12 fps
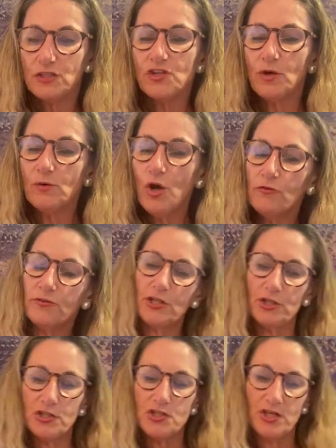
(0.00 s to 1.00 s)
don't
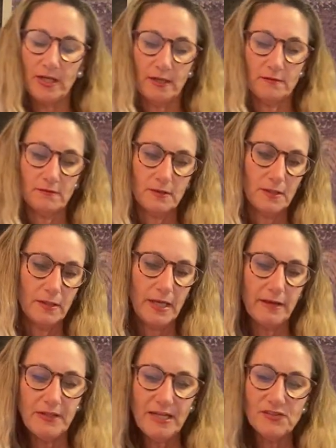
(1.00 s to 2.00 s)
overcook chicken.
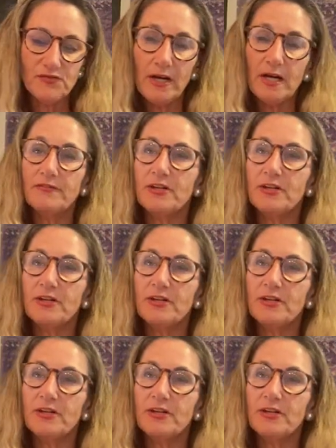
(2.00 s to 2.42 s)
I mean, it's very,